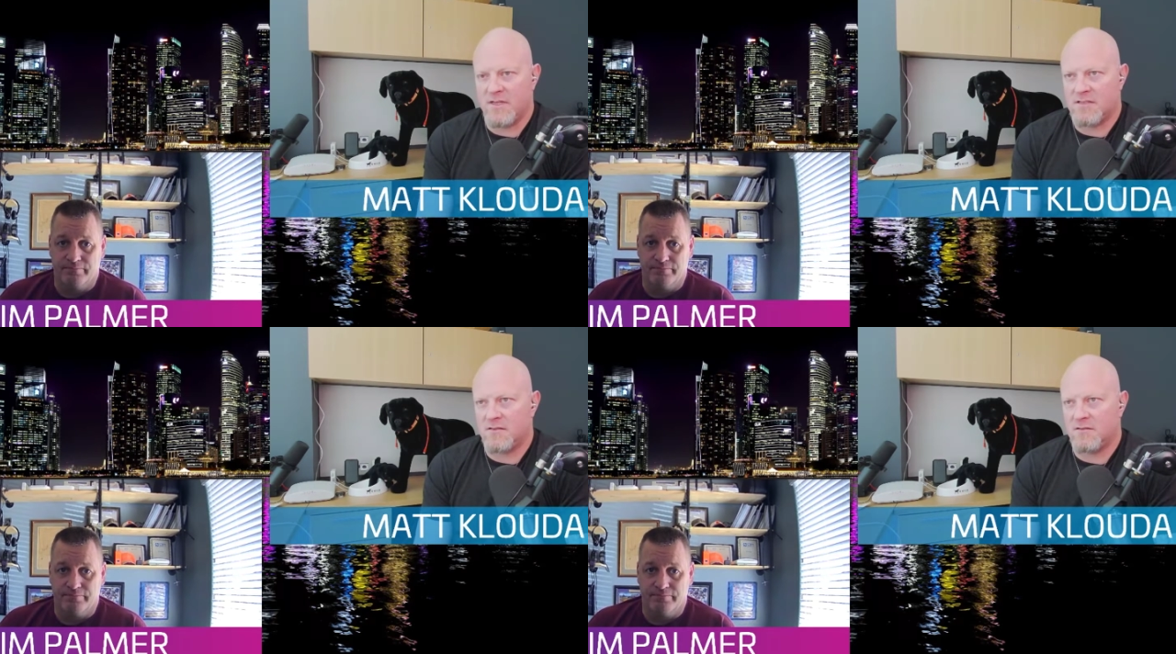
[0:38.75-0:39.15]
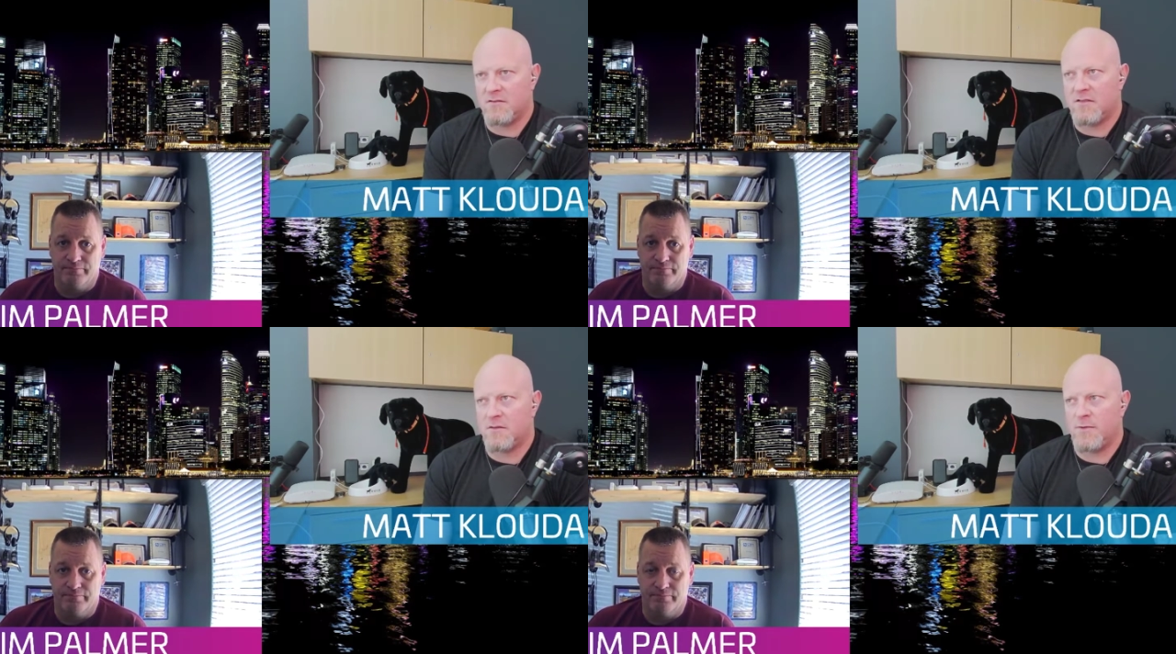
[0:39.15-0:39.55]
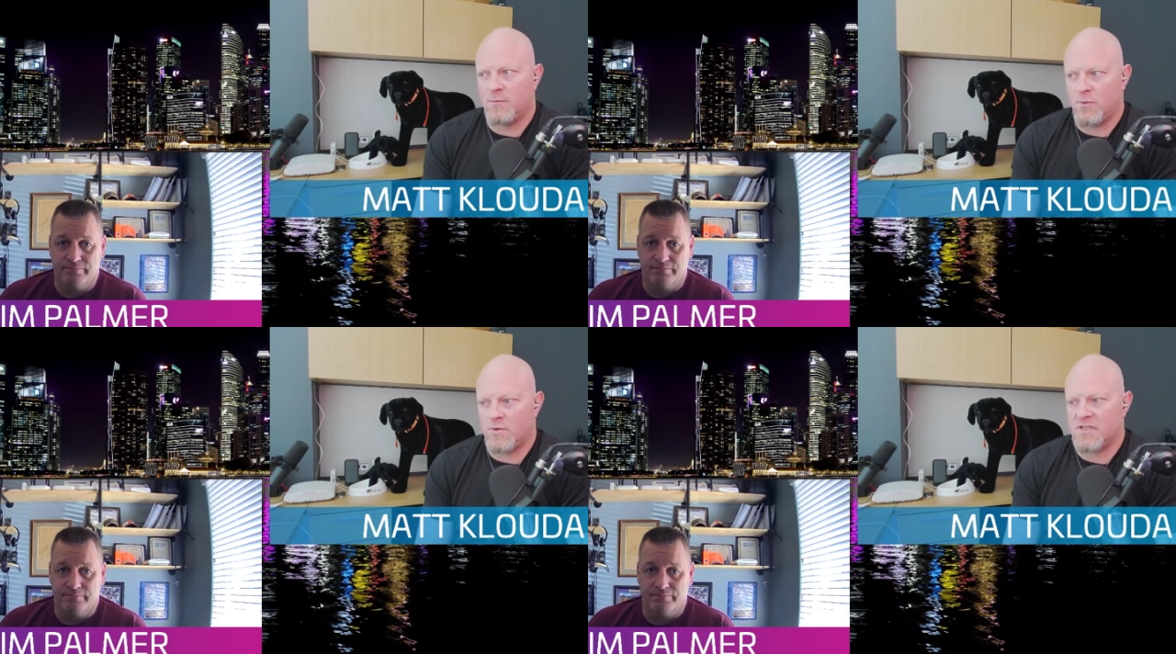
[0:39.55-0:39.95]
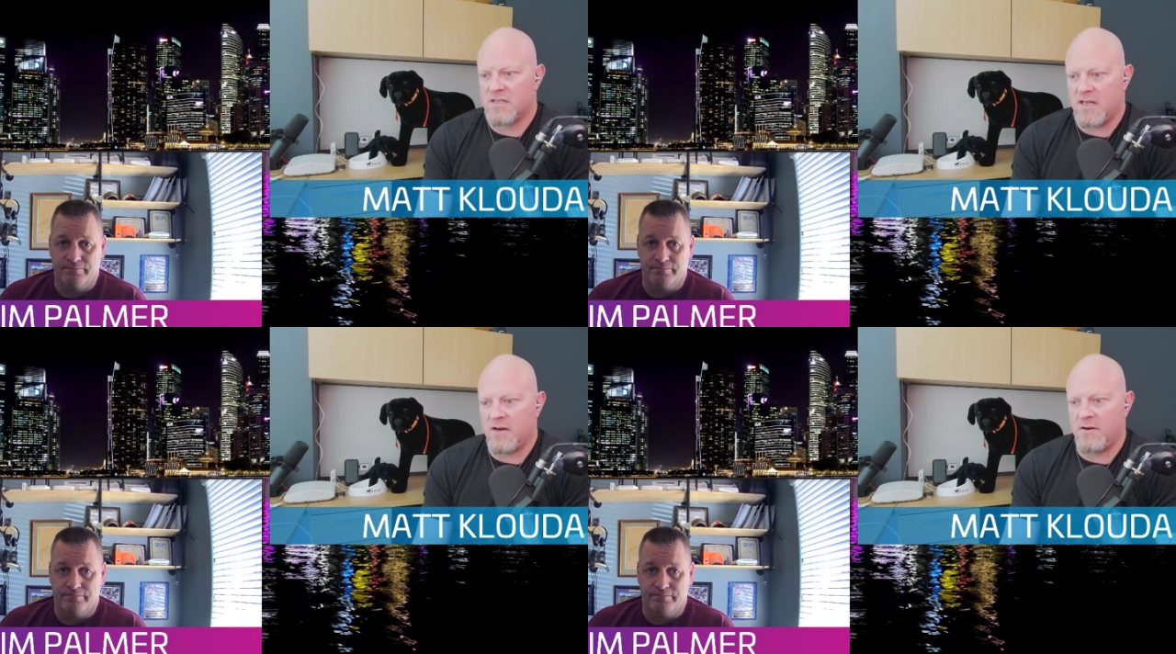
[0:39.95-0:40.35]
Speaker 1: That's a little bit more
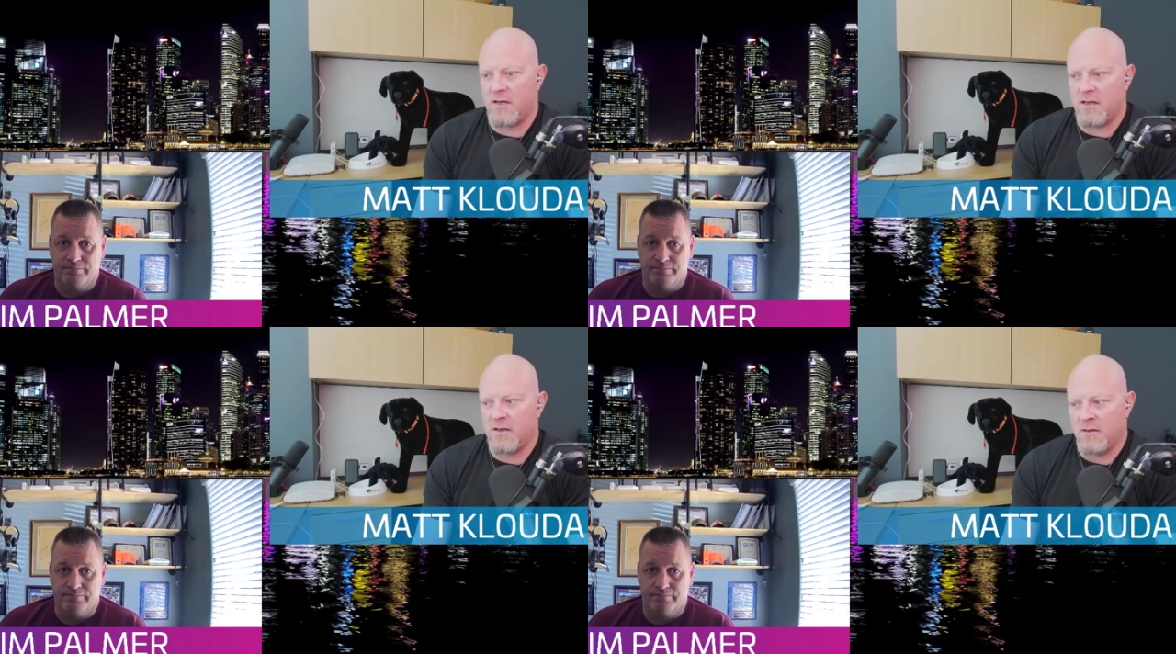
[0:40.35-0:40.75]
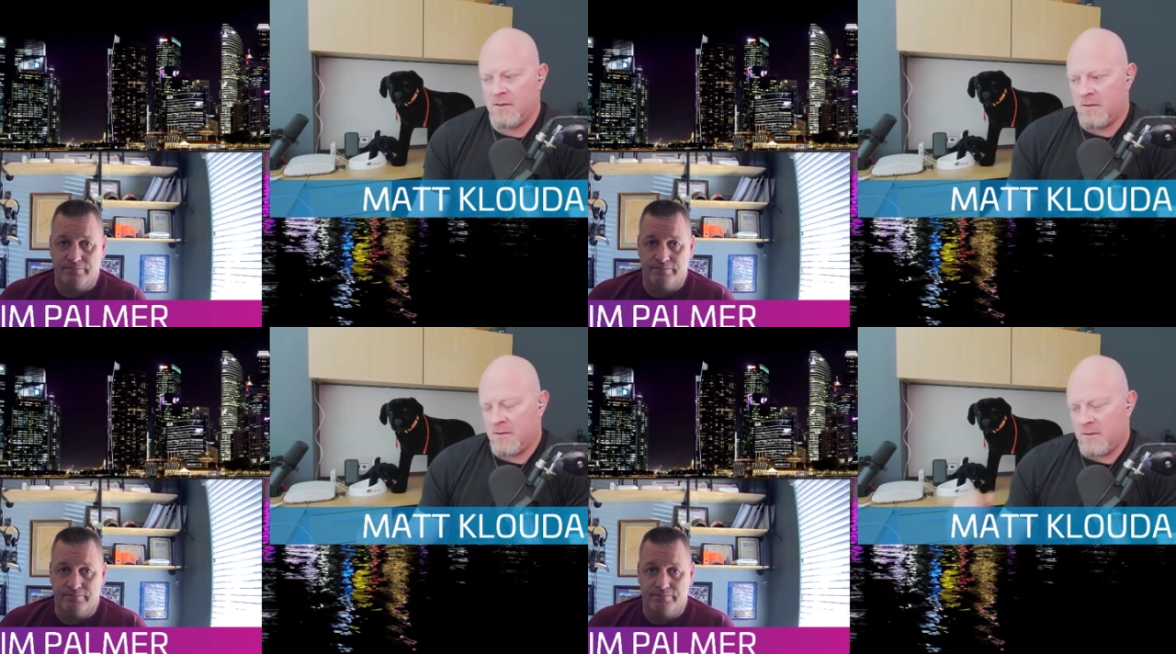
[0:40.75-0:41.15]
scary